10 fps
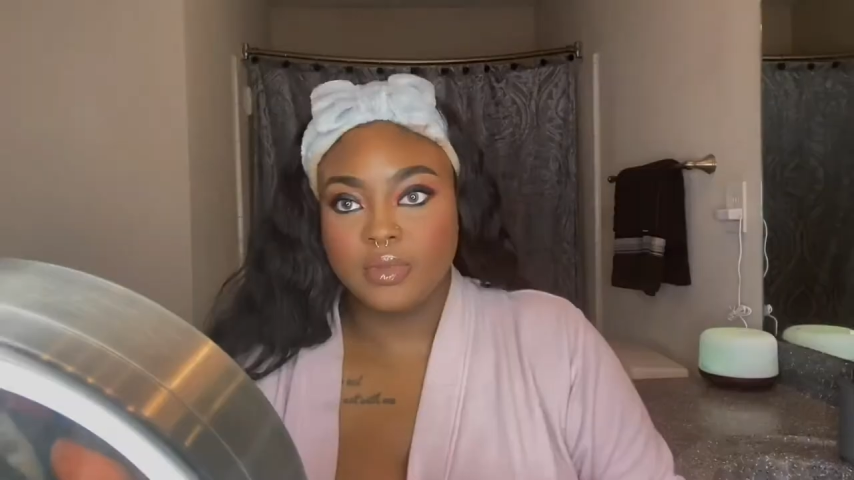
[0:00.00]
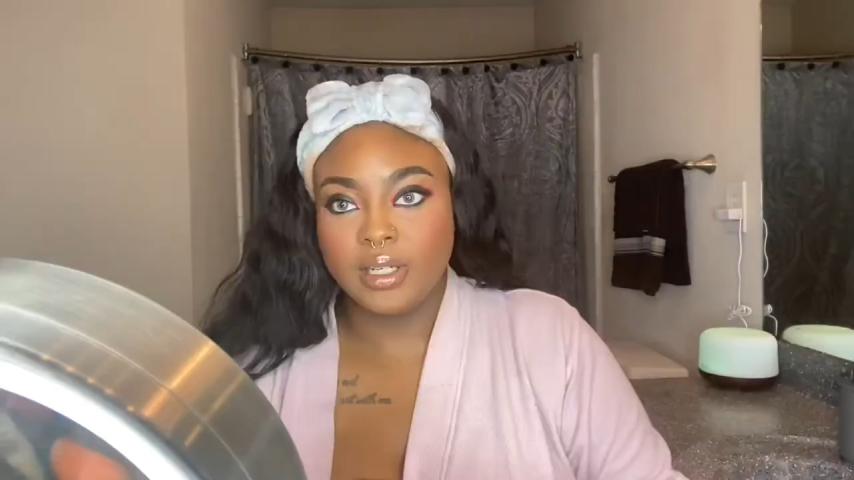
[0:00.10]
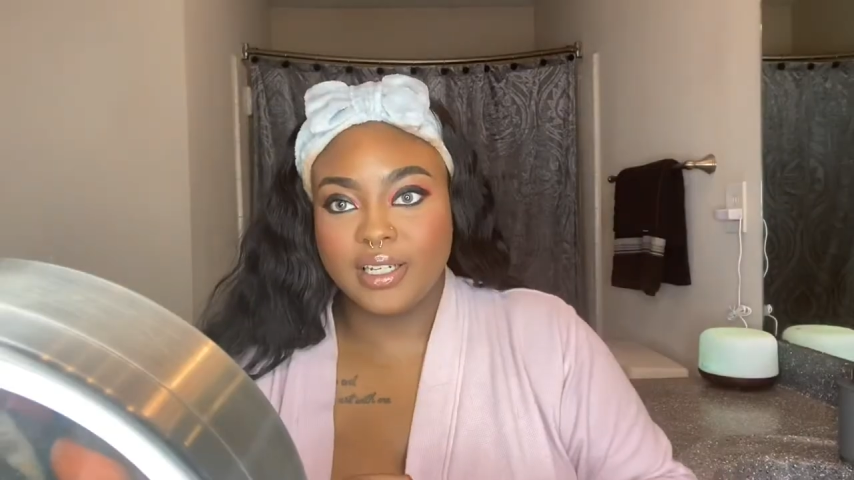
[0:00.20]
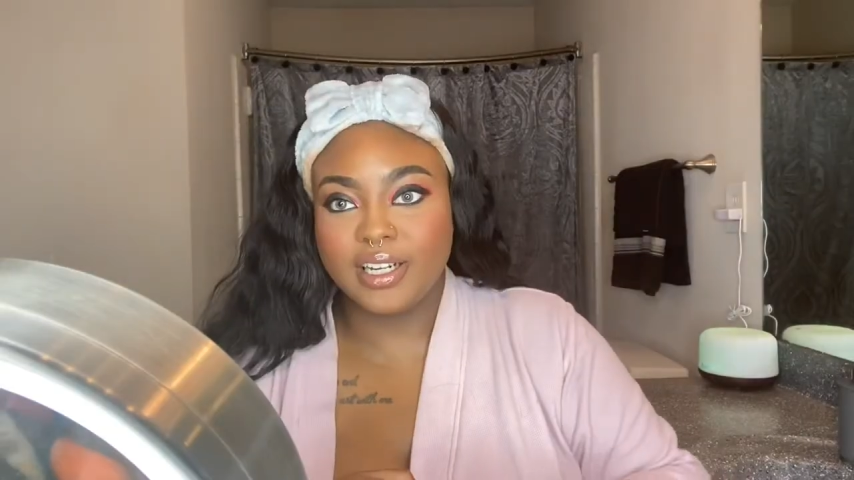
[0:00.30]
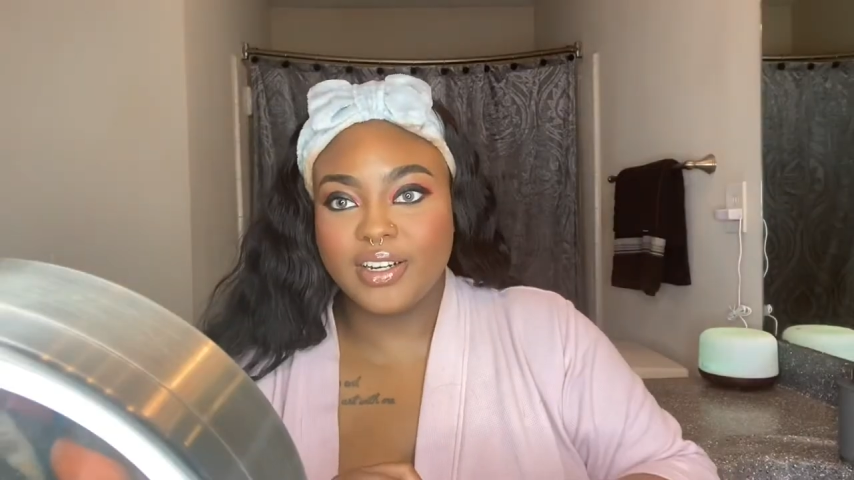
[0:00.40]

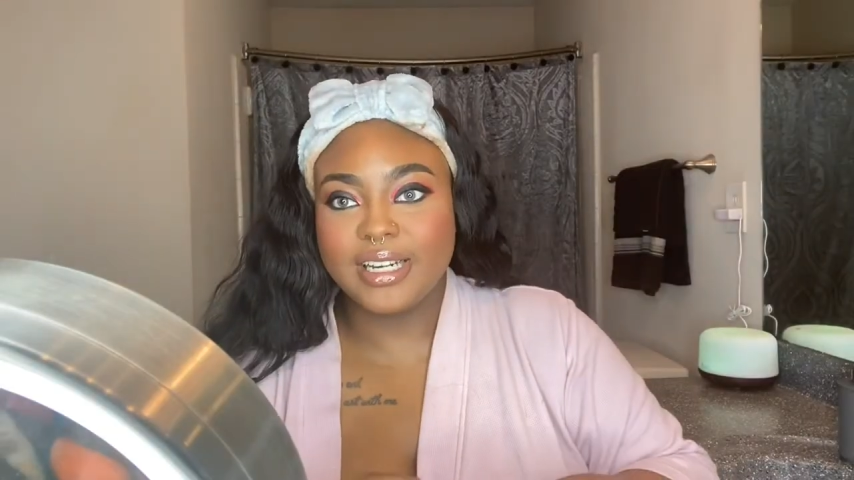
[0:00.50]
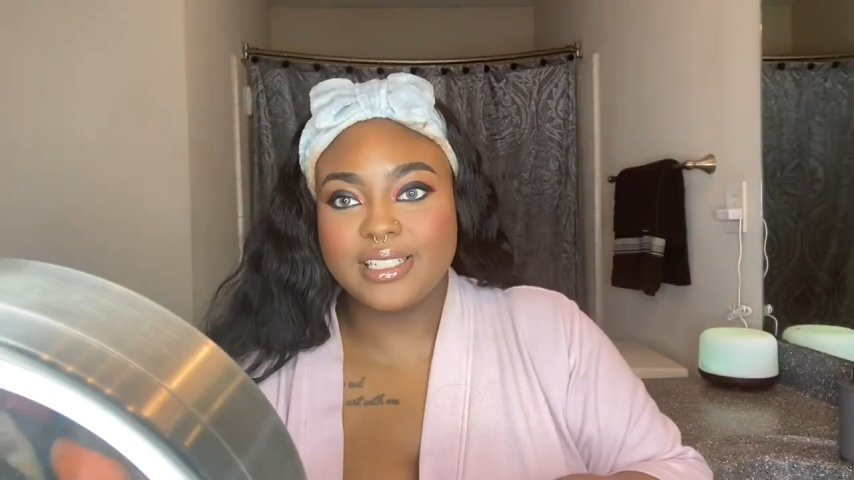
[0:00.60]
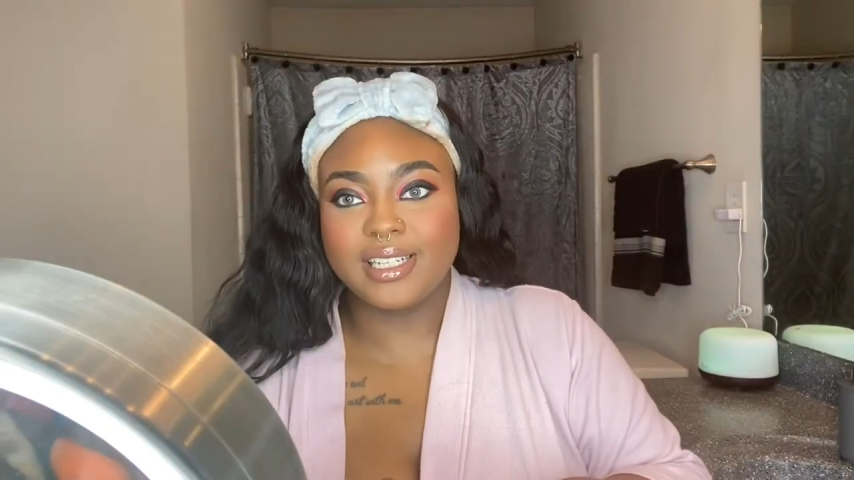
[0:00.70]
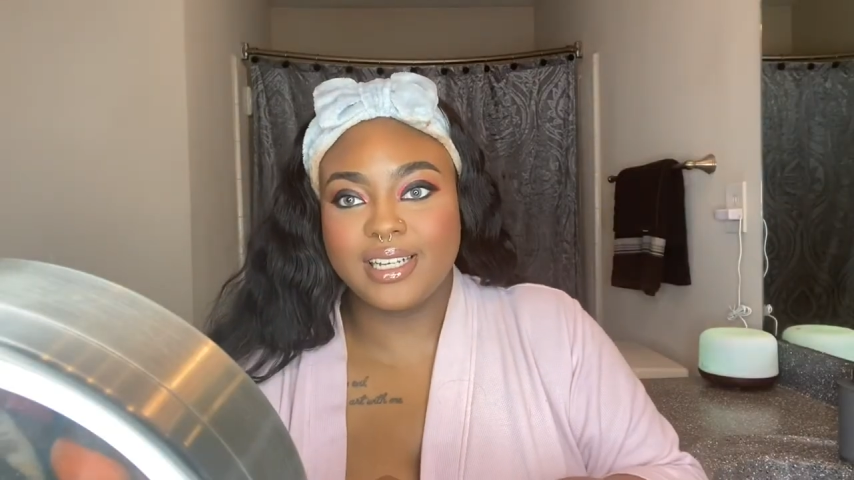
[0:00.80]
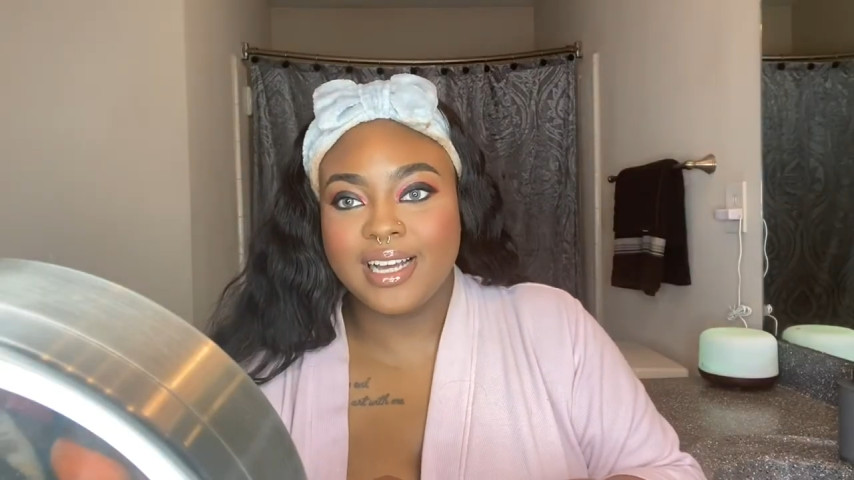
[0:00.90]
Y'all know that
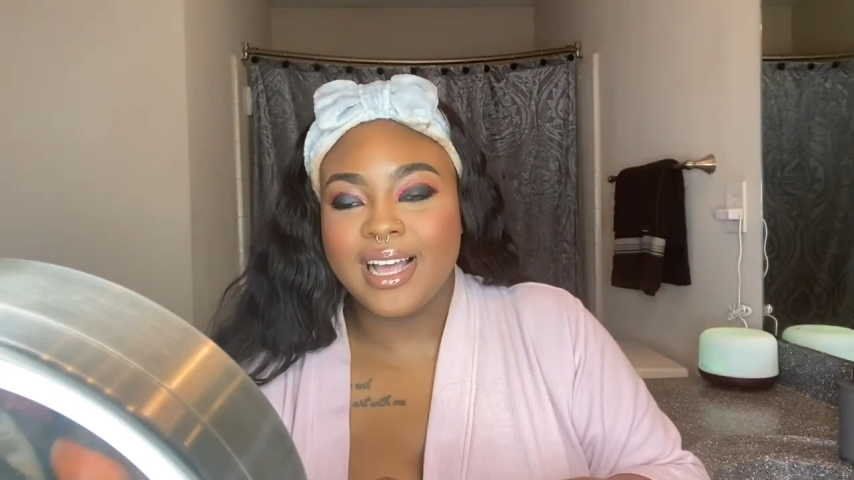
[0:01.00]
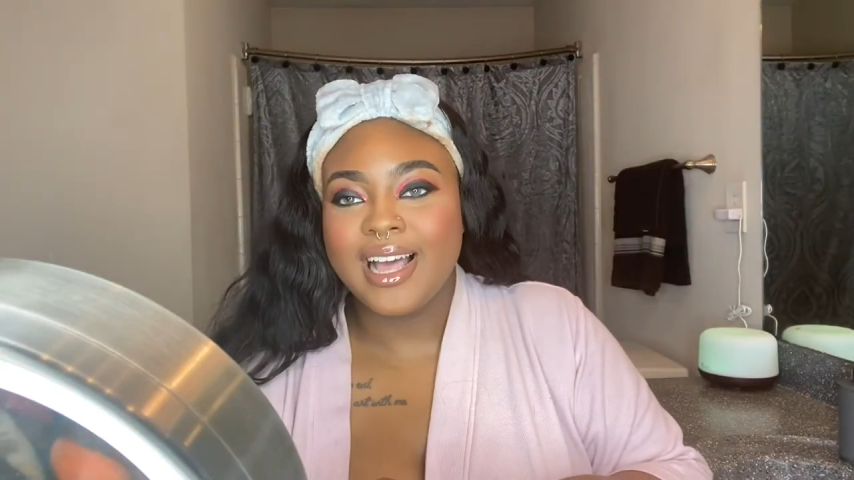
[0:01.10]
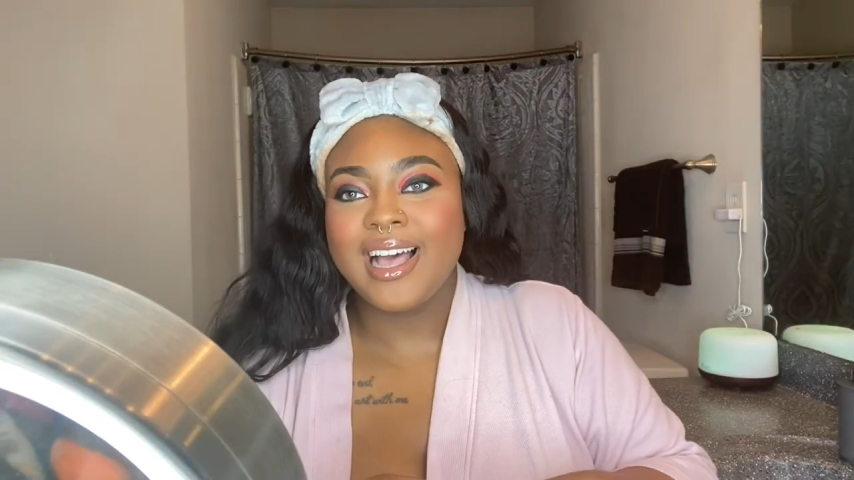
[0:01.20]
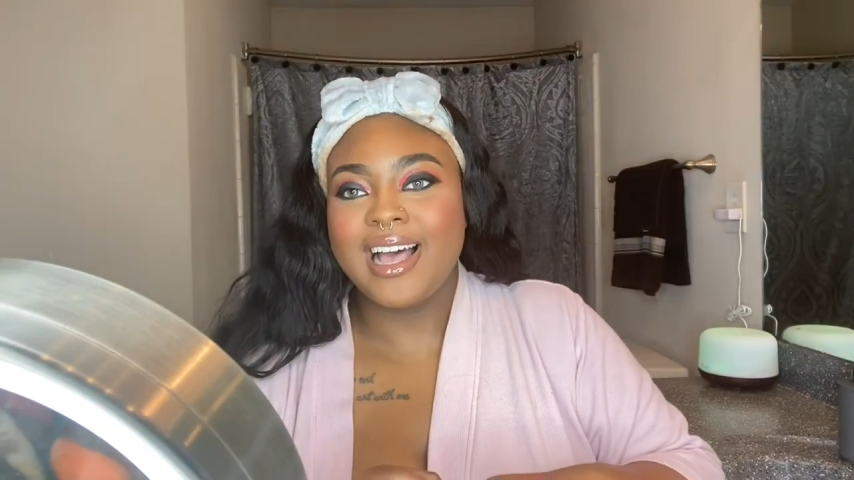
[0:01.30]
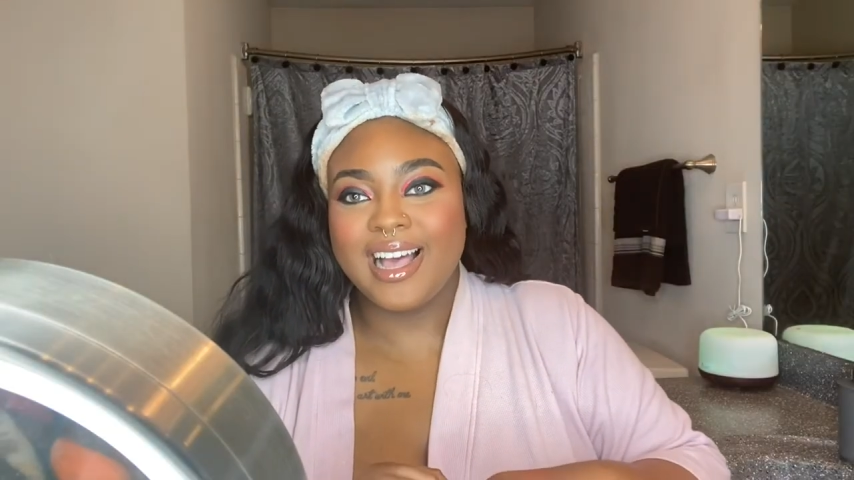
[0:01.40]
song.
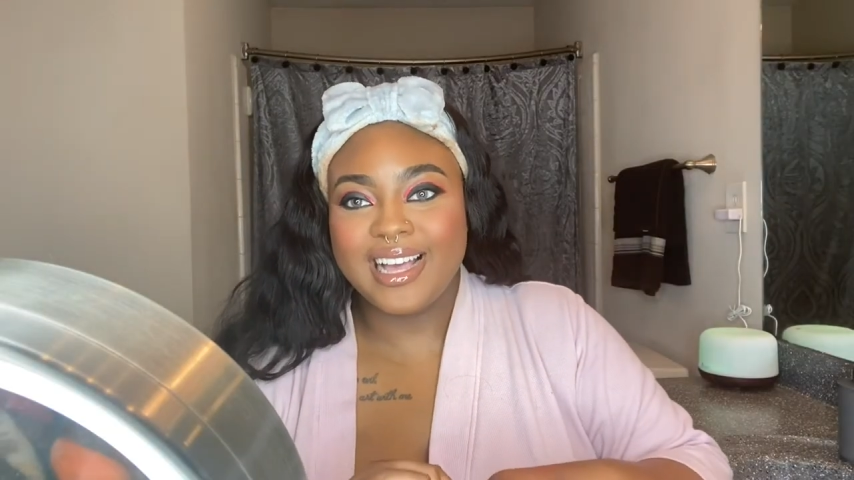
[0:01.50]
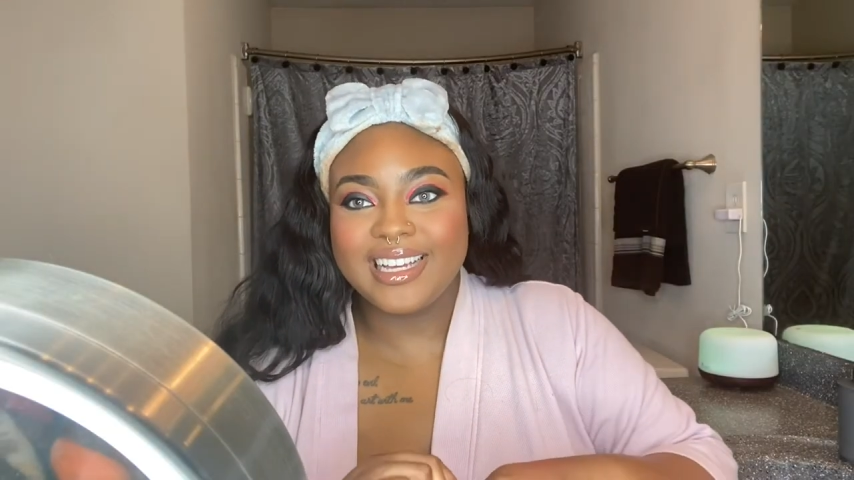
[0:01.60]
I